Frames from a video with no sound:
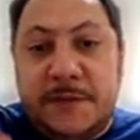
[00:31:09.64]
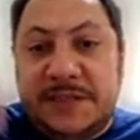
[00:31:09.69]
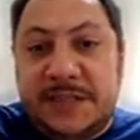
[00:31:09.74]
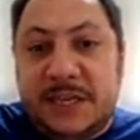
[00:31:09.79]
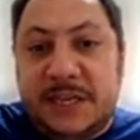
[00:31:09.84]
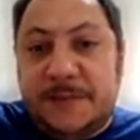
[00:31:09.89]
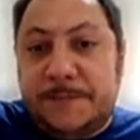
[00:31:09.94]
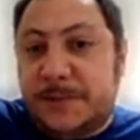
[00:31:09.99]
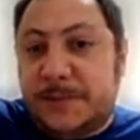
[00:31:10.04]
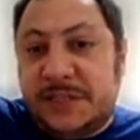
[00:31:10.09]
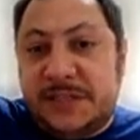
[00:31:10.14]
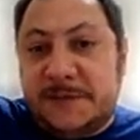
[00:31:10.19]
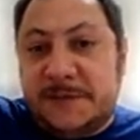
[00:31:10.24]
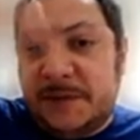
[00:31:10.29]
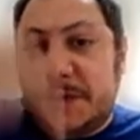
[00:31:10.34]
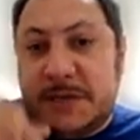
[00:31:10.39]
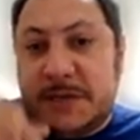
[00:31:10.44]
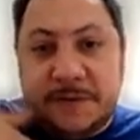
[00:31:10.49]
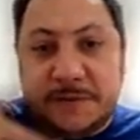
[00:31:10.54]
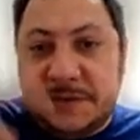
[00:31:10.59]
Lipschitz
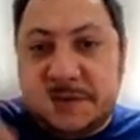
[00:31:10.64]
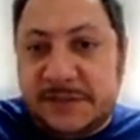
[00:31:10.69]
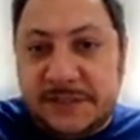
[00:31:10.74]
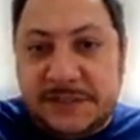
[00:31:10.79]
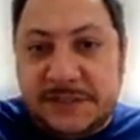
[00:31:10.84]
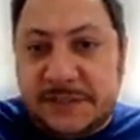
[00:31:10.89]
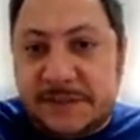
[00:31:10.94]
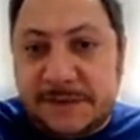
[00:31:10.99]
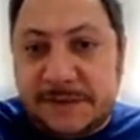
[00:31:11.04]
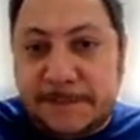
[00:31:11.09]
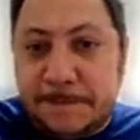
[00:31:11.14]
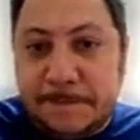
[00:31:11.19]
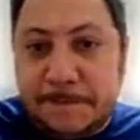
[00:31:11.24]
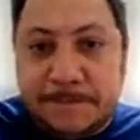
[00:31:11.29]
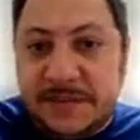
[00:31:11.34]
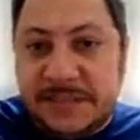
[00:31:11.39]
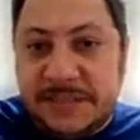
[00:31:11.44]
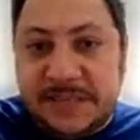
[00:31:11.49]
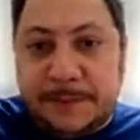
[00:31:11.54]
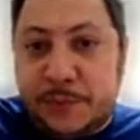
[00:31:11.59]
because it's
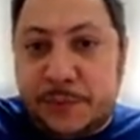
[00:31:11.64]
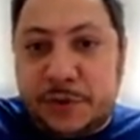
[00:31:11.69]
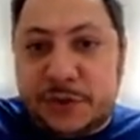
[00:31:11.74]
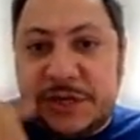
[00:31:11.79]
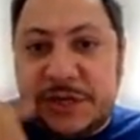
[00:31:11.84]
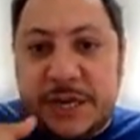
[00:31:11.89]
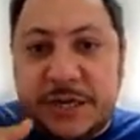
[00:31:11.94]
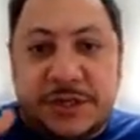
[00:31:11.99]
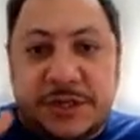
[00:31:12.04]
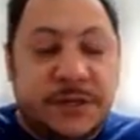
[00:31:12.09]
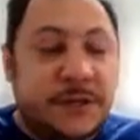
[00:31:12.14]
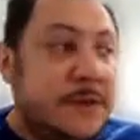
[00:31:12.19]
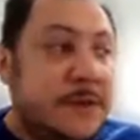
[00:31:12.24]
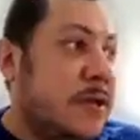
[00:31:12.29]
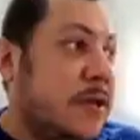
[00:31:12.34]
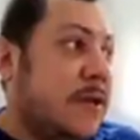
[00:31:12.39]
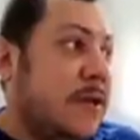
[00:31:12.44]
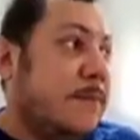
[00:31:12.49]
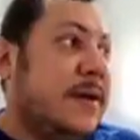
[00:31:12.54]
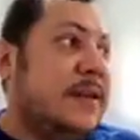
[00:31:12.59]
a projection,
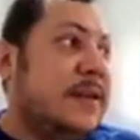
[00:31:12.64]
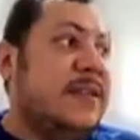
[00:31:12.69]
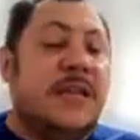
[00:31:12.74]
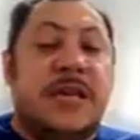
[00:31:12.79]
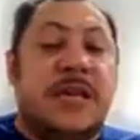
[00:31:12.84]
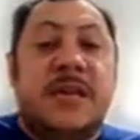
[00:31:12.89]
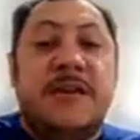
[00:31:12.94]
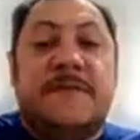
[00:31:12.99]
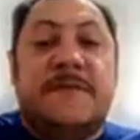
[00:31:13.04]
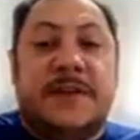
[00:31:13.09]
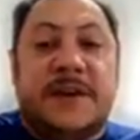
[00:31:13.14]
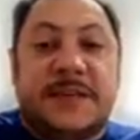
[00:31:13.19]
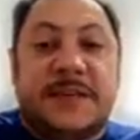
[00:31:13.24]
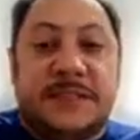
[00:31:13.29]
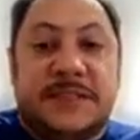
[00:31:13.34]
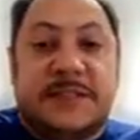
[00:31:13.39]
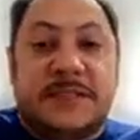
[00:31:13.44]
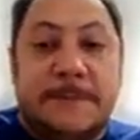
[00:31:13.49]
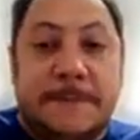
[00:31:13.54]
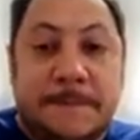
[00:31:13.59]
but the
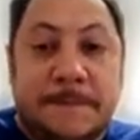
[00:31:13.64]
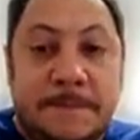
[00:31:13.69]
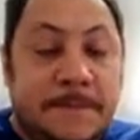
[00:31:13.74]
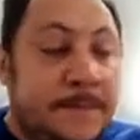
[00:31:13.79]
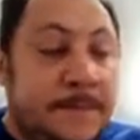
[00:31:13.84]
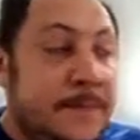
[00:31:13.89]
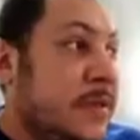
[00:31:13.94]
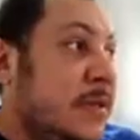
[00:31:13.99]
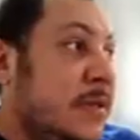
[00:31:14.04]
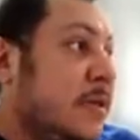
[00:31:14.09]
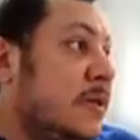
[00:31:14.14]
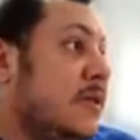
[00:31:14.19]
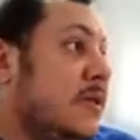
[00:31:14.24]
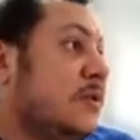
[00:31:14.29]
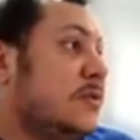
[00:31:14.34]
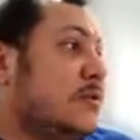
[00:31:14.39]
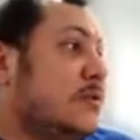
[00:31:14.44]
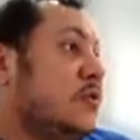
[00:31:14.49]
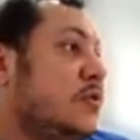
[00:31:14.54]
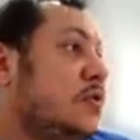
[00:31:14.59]
inverse
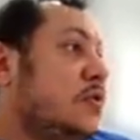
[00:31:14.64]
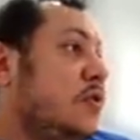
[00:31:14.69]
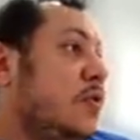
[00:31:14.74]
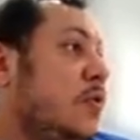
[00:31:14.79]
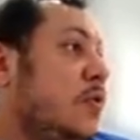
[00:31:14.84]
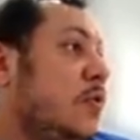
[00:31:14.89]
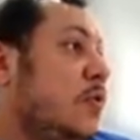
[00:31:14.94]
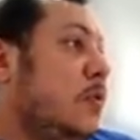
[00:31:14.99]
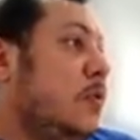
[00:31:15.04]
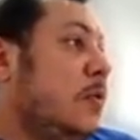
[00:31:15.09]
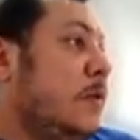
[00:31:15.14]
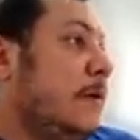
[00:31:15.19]
is also